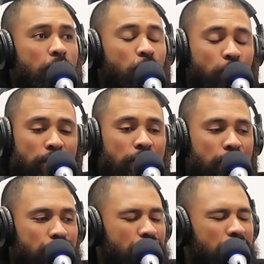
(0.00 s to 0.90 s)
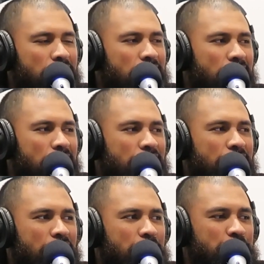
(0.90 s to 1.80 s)
we legit had
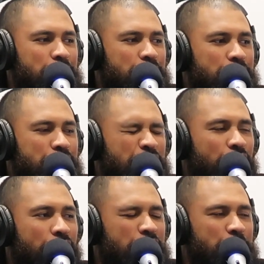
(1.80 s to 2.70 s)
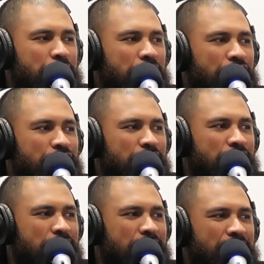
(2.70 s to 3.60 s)
zero
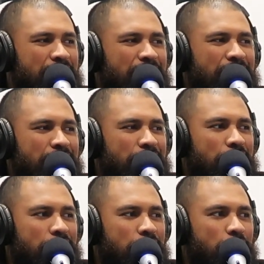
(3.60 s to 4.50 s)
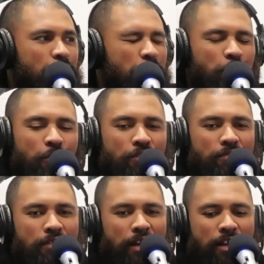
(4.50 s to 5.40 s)
expectations. We
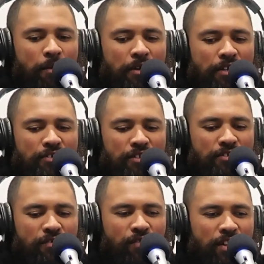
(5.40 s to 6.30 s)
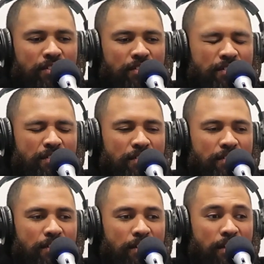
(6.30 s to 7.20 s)
weren't like coming into this event
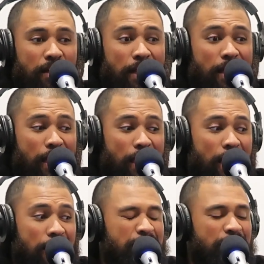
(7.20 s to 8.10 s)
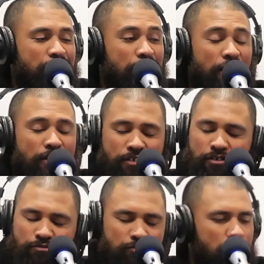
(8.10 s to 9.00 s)

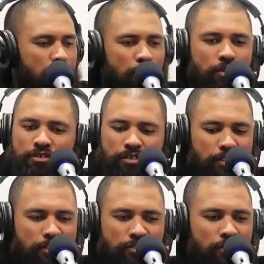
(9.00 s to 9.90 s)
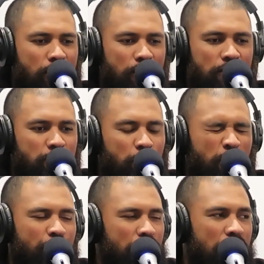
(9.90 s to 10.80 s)
to be honest, as excited as we
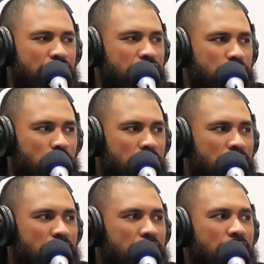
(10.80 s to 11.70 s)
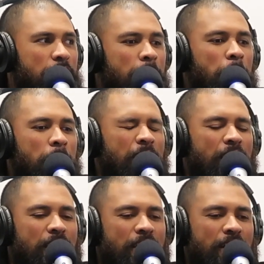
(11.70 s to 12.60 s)
were for last year's one,
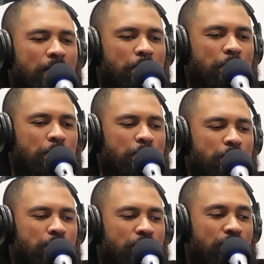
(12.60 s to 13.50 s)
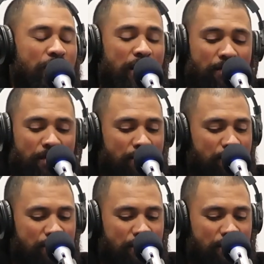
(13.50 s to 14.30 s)
and far out.